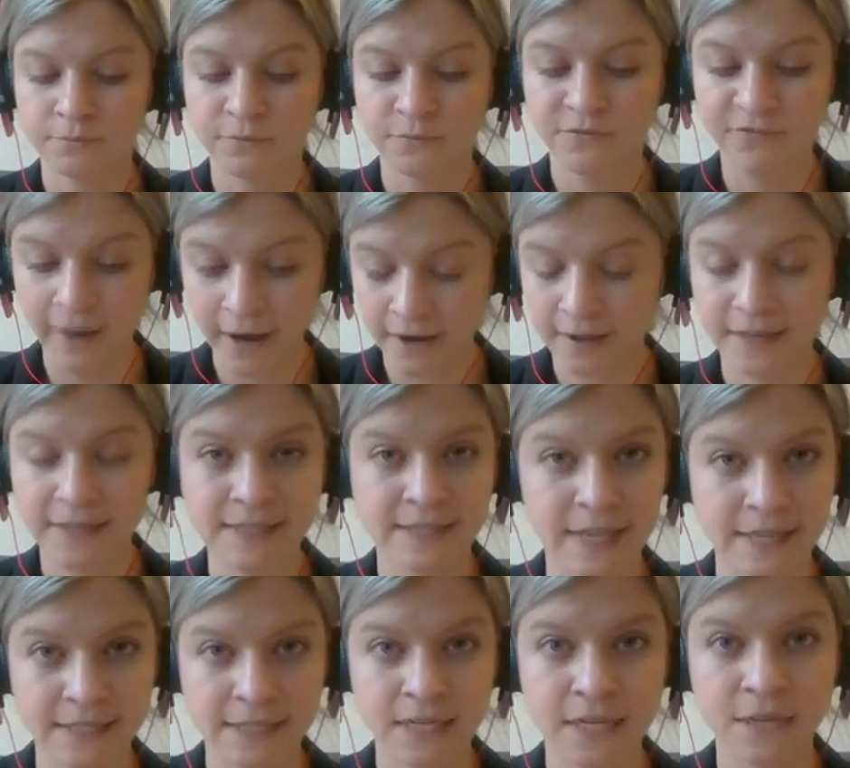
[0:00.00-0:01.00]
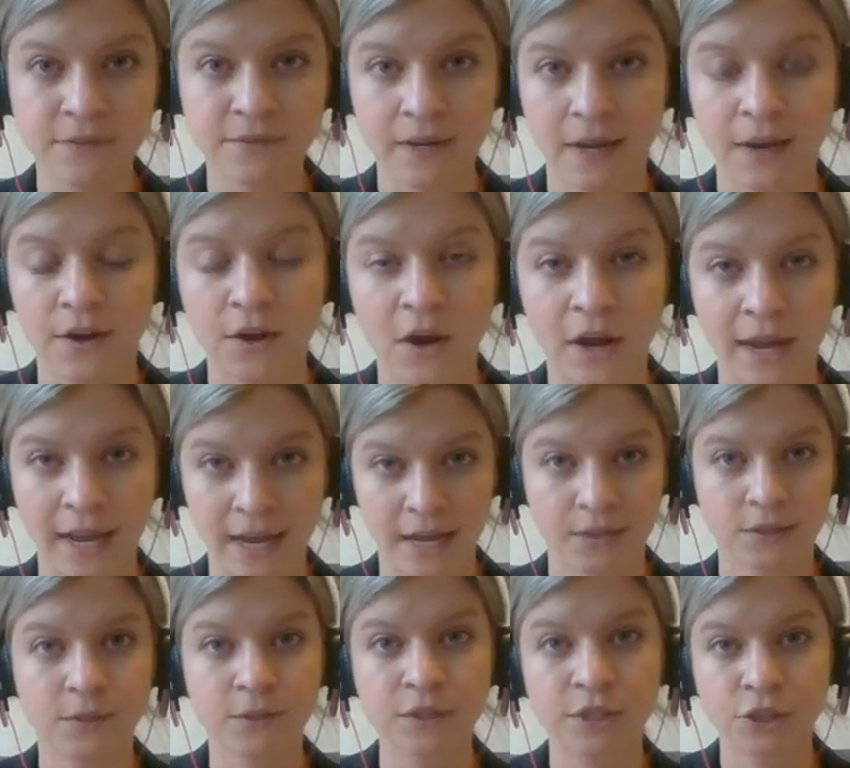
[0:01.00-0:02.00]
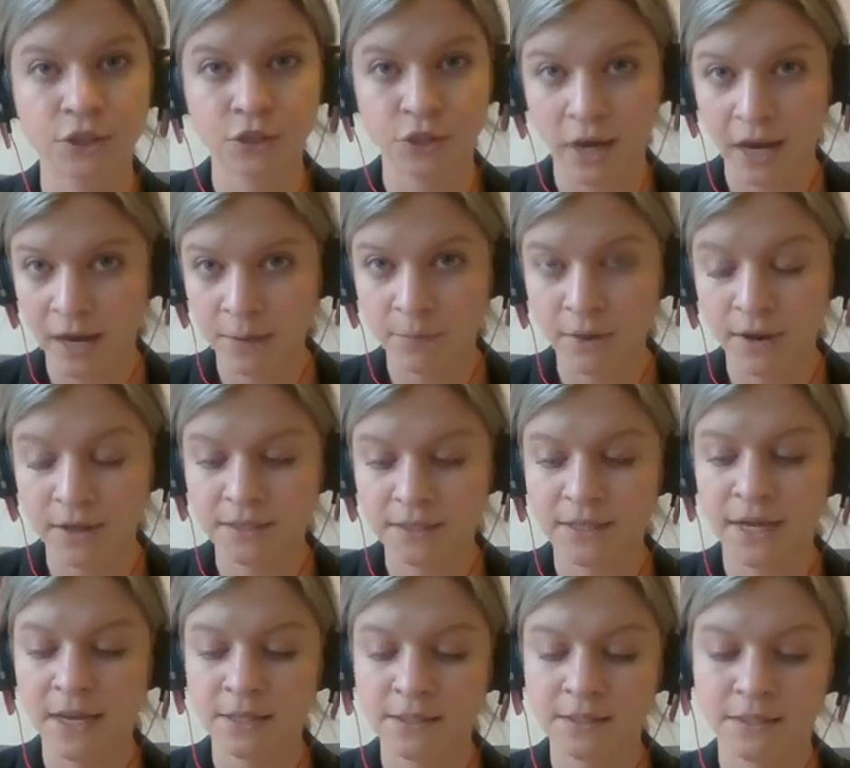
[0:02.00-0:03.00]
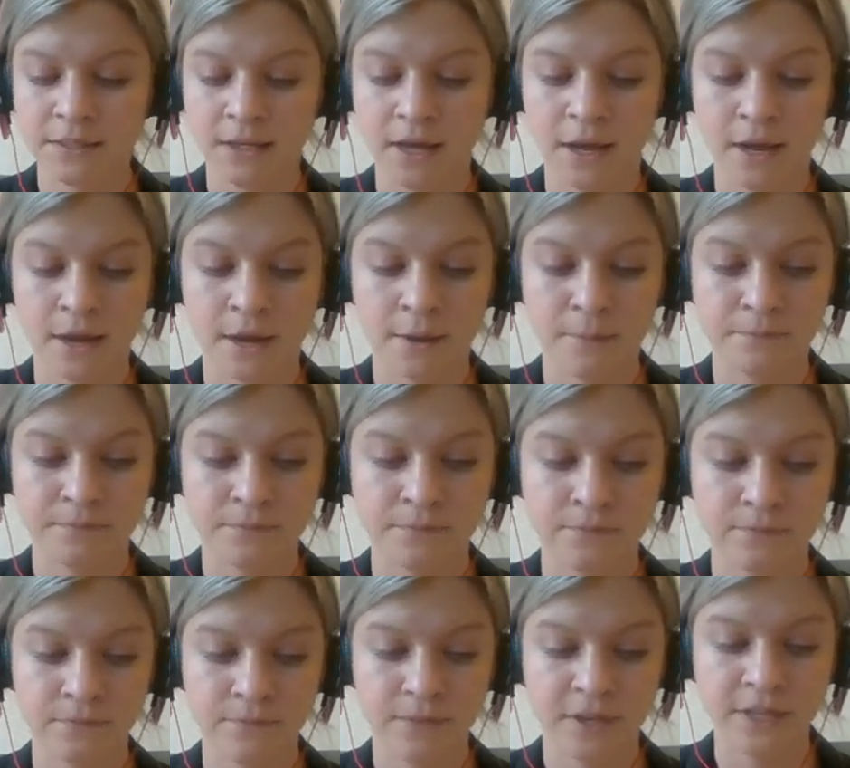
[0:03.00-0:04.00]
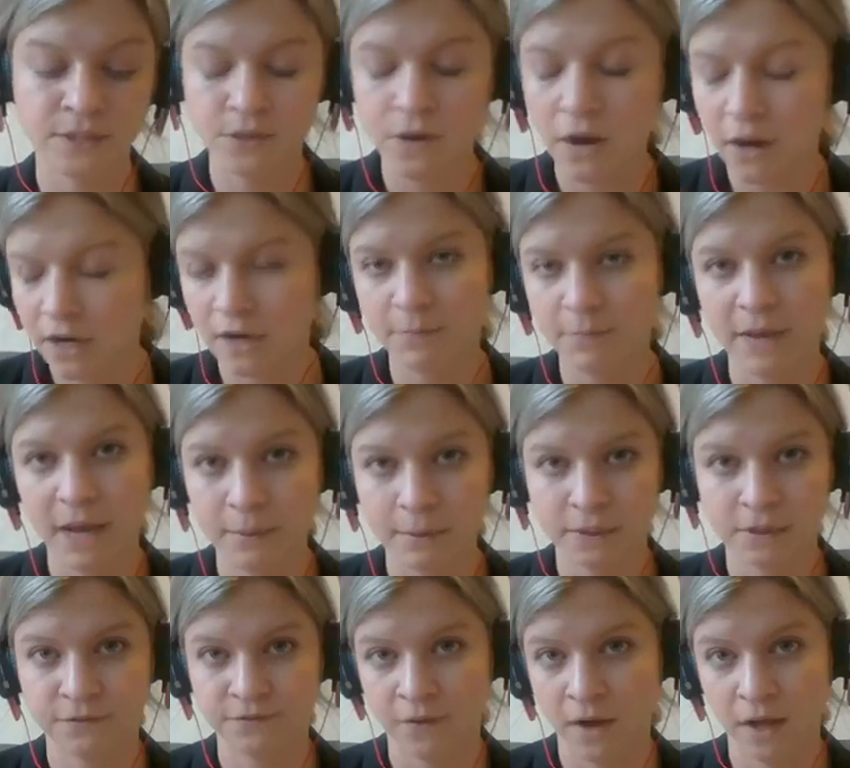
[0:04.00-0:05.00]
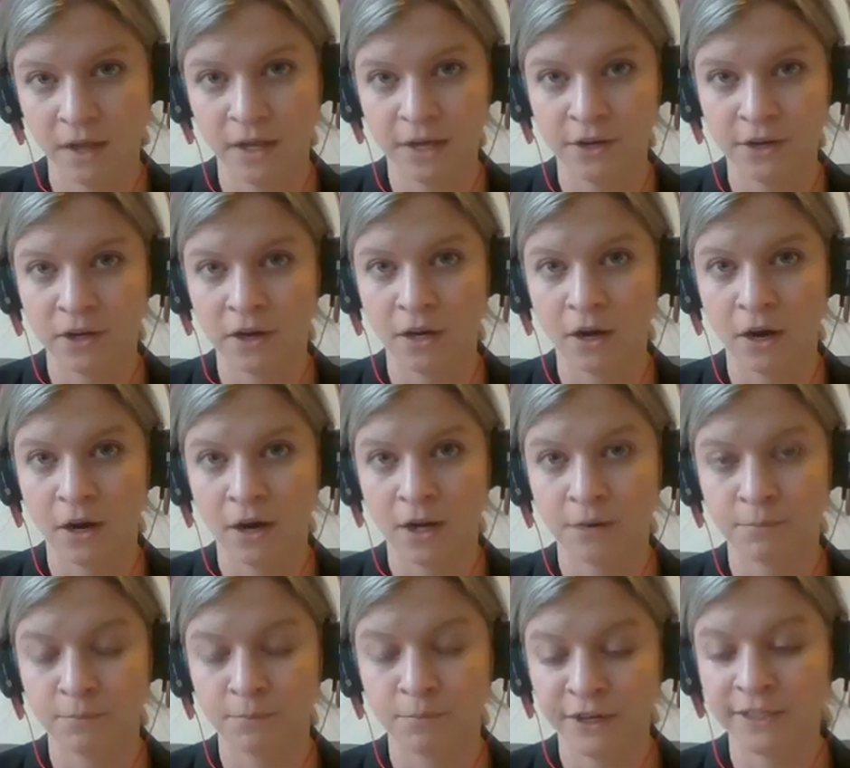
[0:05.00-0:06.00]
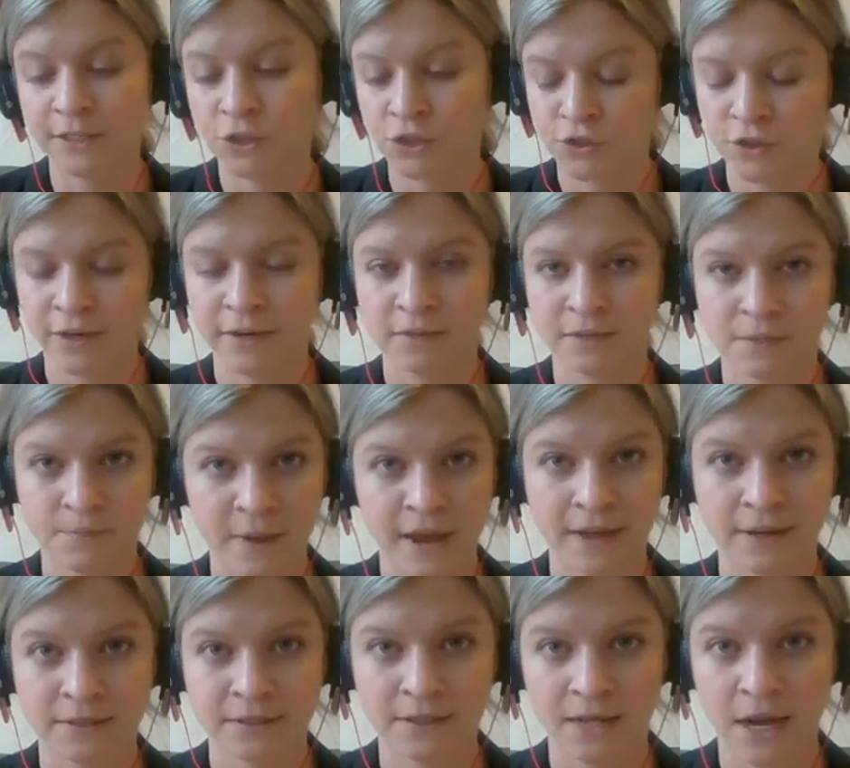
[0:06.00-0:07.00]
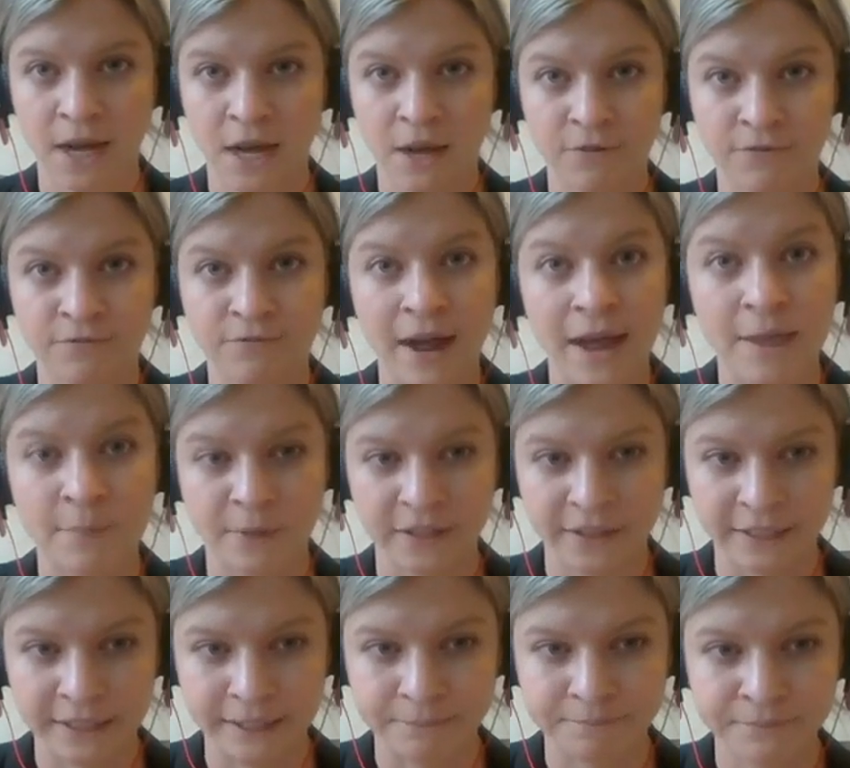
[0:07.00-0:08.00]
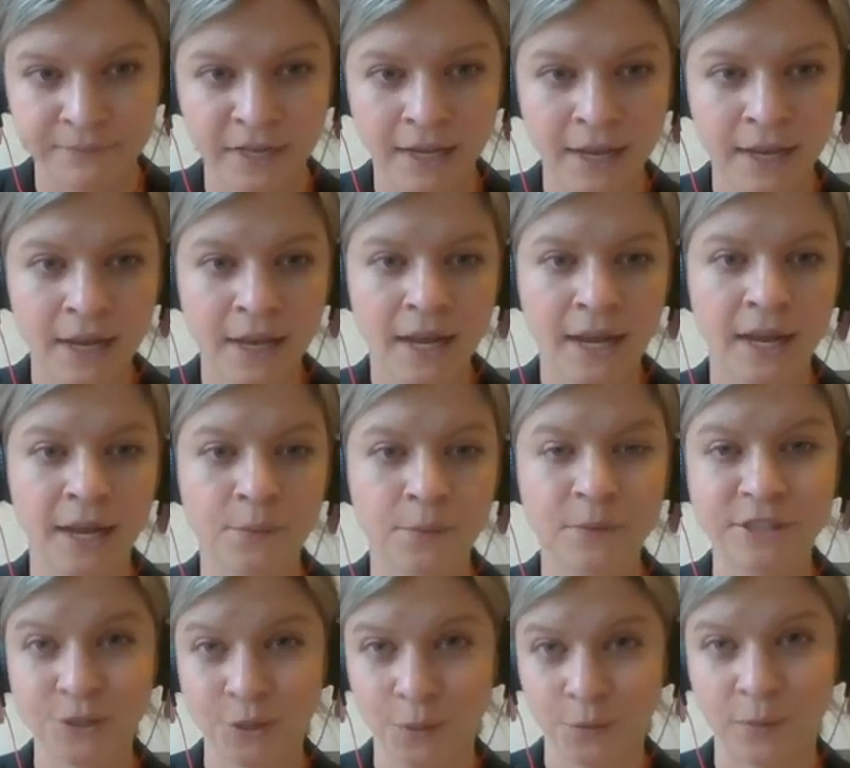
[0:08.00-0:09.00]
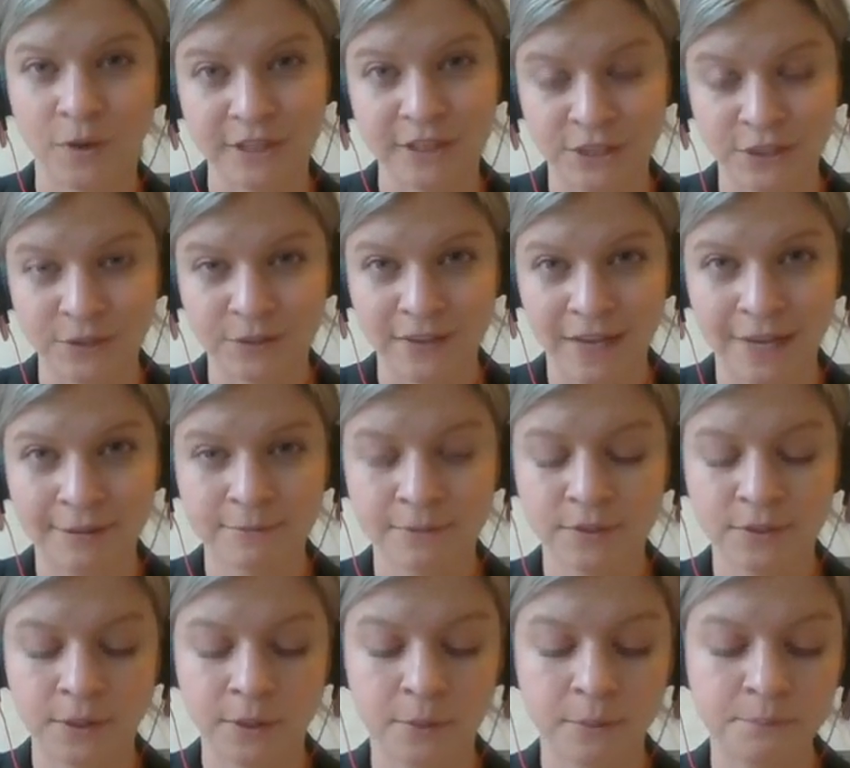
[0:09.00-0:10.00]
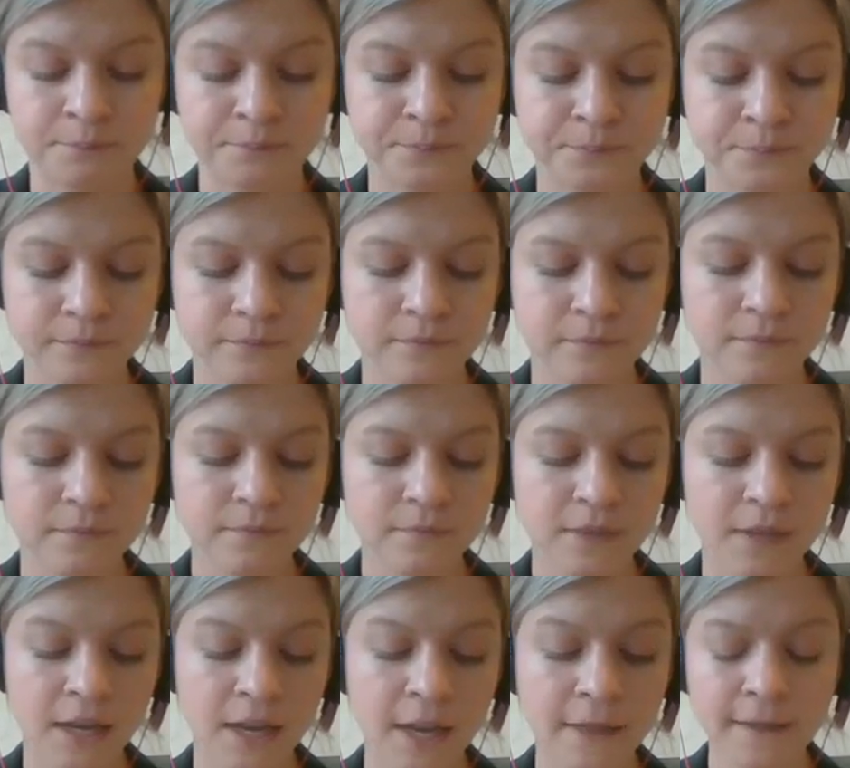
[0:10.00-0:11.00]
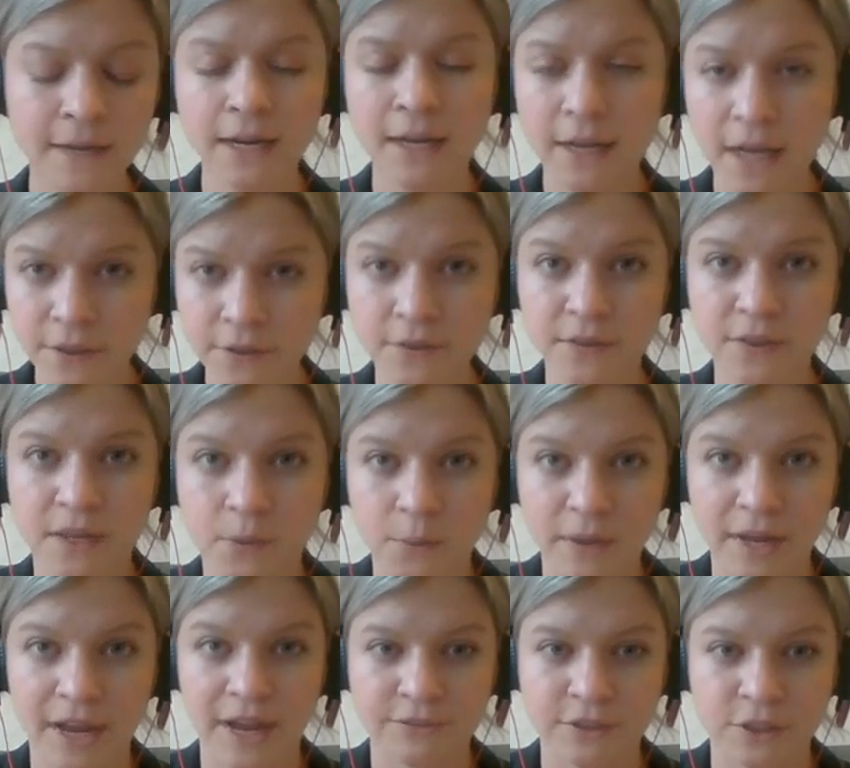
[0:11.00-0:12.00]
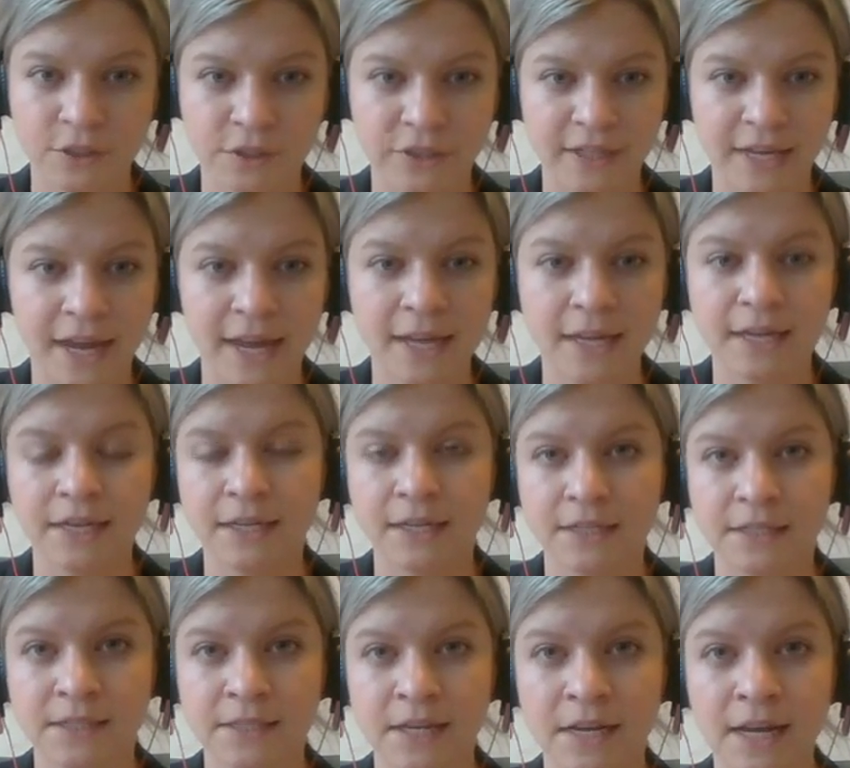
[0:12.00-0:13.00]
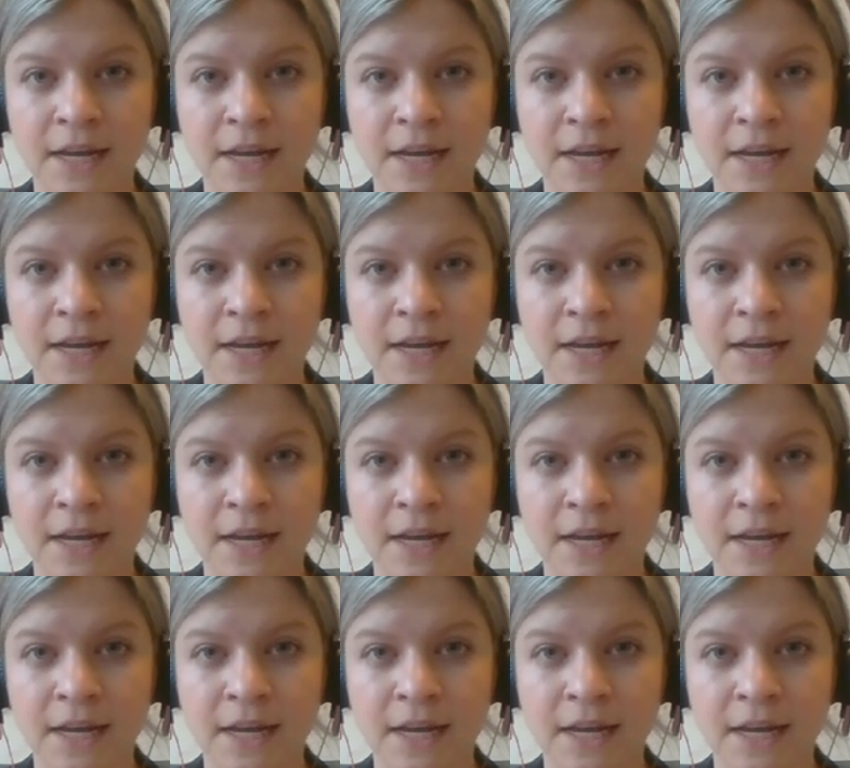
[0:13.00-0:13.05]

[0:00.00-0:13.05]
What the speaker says: very sensitive and cannot handle this drying process, it's not going to be able to fall under our pretty strict specs of viability, and we don't want to do that. So, and then another thing we have to look at is